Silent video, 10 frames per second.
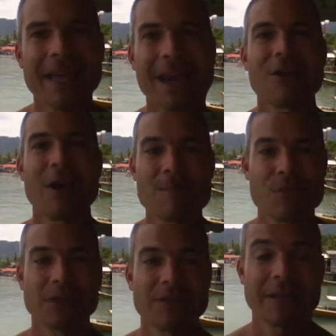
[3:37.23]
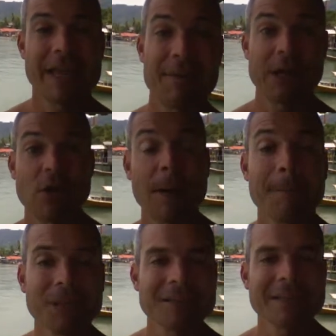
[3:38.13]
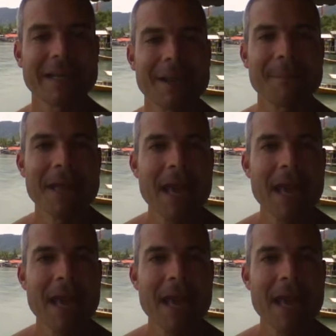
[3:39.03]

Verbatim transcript: And I know how prolific I am. And I know how blessed I am.